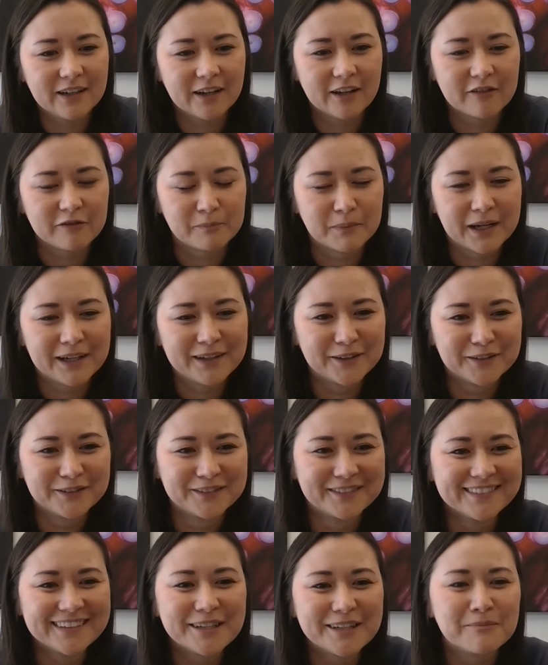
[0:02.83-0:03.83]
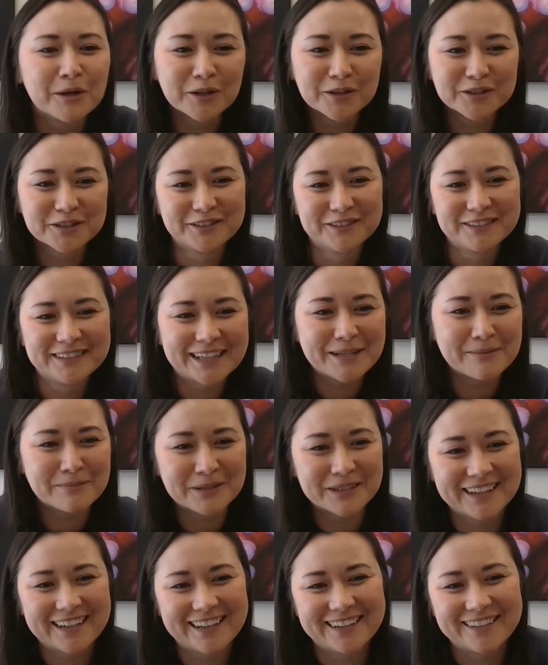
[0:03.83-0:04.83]
of my own emotional
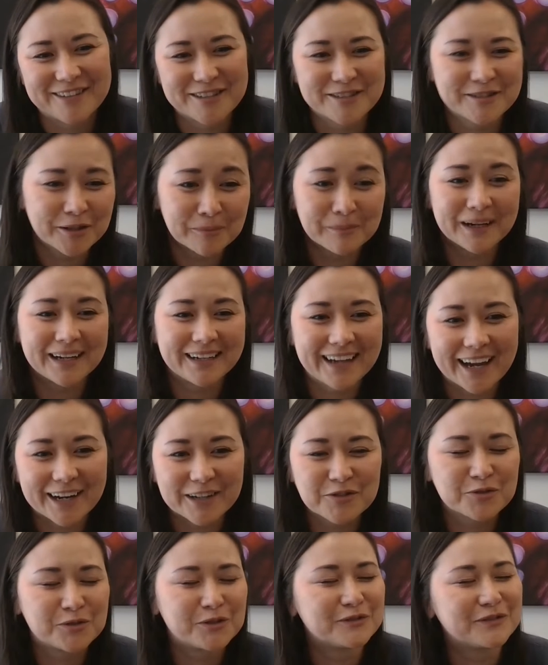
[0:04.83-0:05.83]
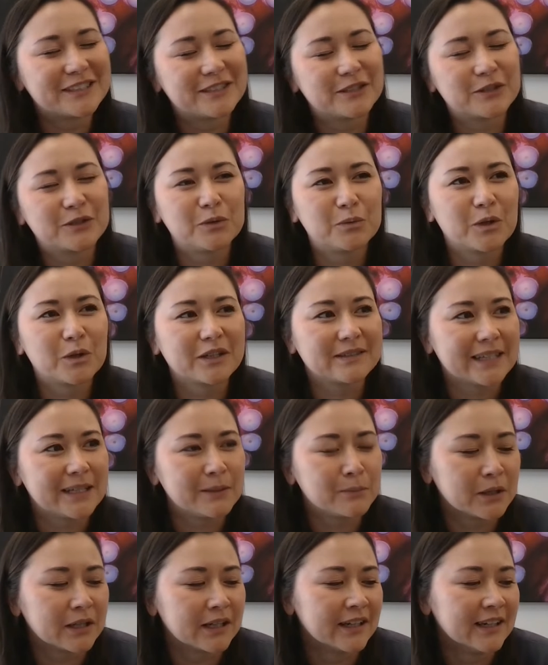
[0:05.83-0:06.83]
labor and also my actual physical work
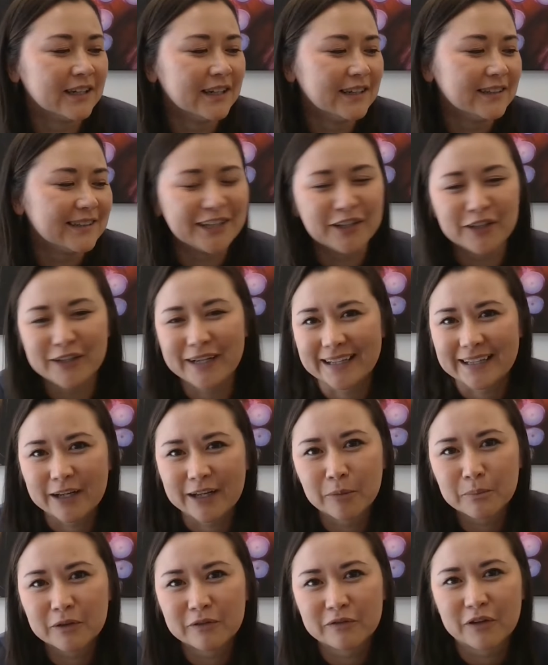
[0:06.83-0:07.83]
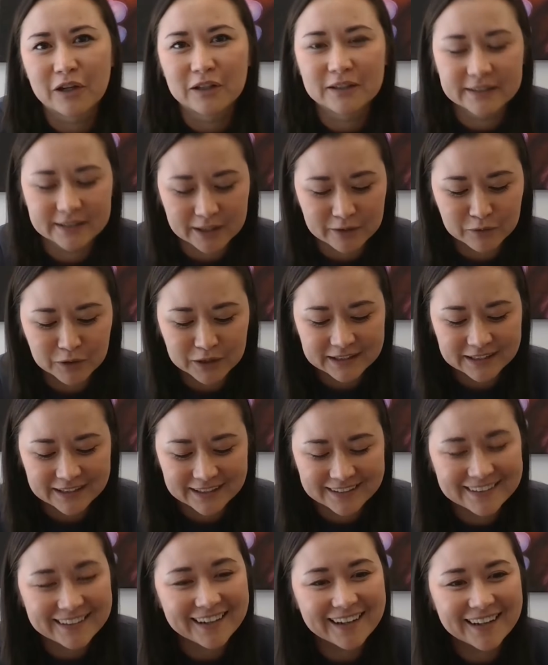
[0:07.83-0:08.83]
labor that you can't help but fall in love with it.